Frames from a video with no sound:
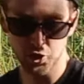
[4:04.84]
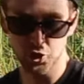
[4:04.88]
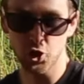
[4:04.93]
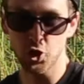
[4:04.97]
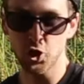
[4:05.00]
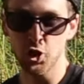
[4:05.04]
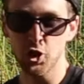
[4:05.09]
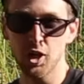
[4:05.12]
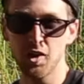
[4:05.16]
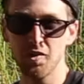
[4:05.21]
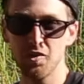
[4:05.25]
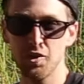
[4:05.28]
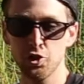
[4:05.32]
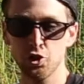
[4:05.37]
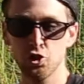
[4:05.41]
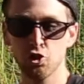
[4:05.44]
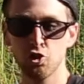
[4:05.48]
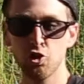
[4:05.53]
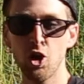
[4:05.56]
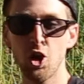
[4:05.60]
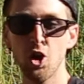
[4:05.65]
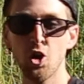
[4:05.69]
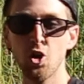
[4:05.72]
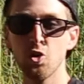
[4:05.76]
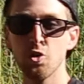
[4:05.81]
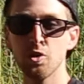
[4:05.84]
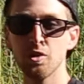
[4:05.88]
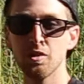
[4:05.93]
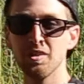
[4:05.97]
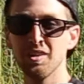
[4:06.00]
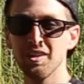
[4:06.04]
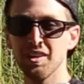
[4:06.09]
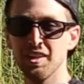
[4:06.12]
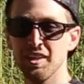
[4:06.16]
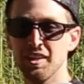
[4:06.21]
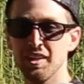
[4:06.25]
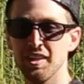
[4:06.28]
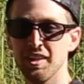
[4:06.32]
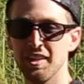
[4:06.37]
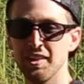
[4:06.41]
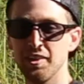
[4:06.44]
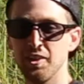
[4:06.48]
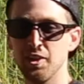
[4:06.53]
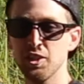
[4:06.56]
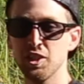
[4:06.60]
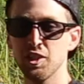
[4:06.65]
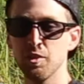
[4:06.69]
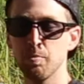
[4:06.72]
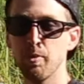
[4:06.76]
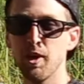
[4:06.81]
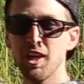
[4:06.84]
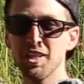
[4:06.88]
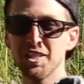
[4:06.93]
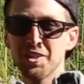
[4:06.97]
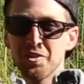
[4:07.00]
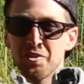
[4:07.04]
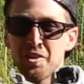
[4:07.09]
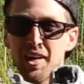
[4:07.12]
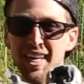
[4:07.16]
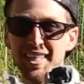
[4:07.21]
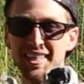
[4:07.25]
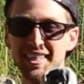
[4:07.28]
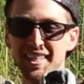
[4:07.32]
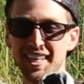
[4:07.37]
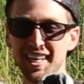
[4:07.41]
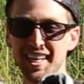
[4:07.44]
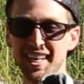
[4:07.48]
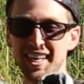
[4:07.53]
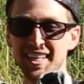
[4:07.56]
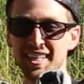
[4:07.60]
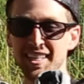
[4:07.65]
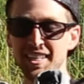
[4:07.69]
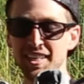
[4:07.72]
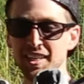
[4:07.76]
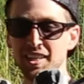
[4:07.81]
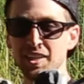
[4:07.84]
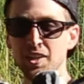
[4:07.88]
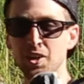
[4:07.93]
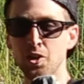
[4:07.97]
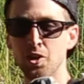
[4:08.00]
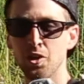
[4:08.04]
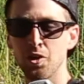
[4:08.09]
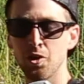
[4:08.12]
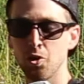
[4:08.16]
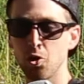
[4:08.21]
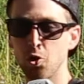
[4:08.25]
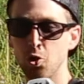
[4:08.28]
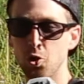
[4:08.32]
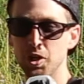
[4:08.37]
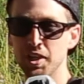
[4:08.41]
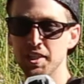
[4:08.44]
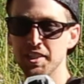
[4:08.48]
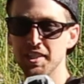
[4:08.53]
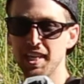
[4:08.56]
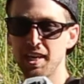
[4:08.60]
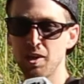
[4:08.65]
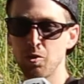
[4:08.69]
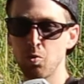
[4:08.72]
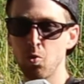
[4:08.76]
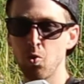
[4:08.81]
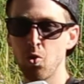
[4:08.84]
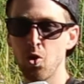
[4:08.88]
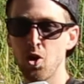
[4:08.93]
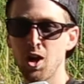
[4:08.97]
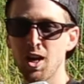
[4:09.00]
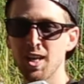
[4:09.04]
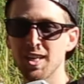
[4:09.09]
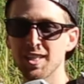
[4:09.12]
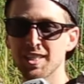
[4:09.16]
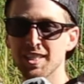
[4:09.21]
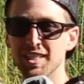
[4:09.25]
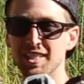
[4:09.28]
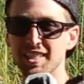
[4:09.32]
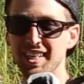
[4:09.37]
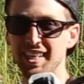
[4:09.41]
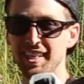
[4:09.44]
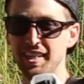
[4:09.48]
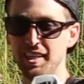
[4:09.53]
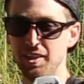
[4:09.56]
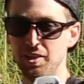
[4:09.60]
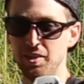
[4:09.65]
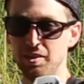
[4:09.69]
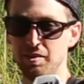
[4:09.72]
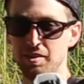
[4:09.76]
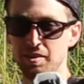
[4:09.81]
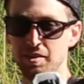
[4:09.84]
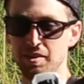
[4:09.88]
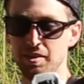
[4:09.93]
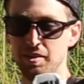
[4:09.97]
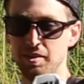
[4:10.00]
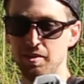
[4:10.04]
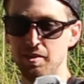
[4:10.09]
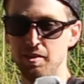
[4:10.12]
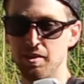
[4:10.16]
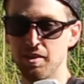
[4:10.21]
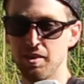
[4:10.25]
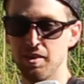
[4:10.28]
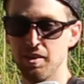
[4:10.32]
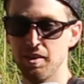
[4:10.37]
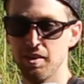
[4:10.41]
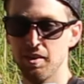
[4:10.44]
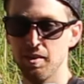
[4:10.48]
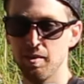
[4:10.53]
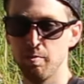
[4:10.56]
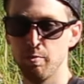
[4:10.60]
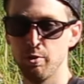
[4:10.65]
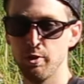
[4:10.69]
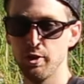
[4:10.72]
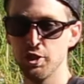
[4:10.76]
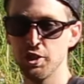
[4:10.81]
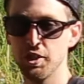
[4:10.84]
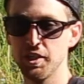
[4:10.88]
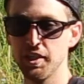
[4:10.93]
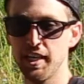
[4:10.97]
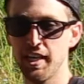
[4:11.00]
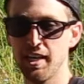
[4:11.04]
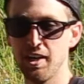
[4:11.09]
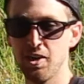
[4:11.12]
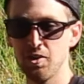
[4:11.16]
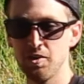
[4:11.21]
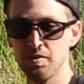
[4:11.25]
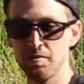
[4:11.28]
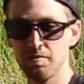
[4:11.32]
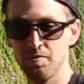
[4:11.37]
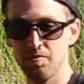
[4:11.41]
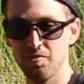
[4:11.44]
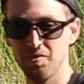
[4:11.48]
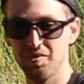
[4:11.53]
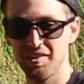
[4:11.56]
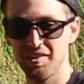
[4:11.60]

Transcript: to turn on the drone, there's the button right there. Hold it down once and then push it down.